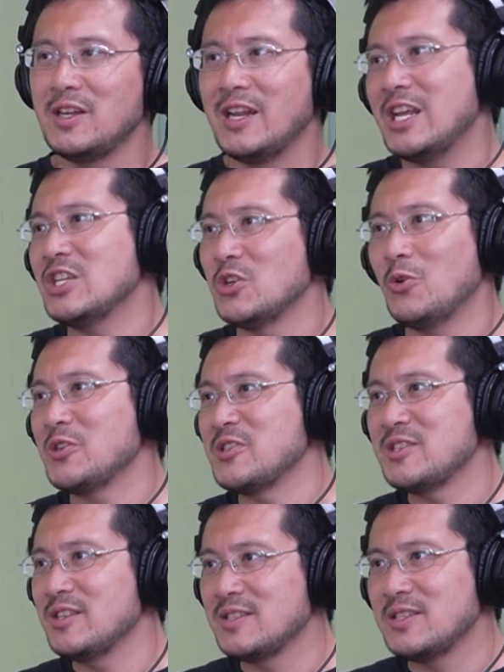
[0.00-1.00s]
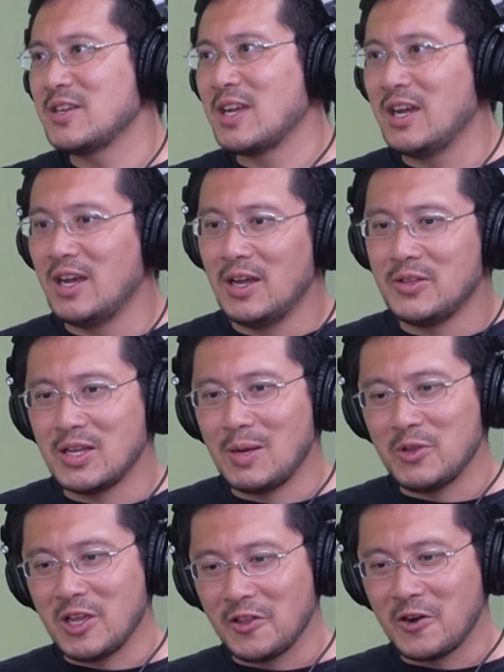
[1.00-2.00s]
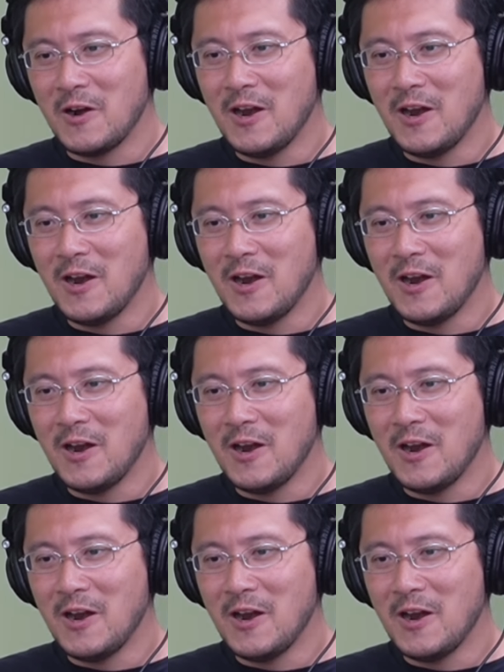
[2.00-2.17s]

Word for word: and Asian audiences to uh, to come together.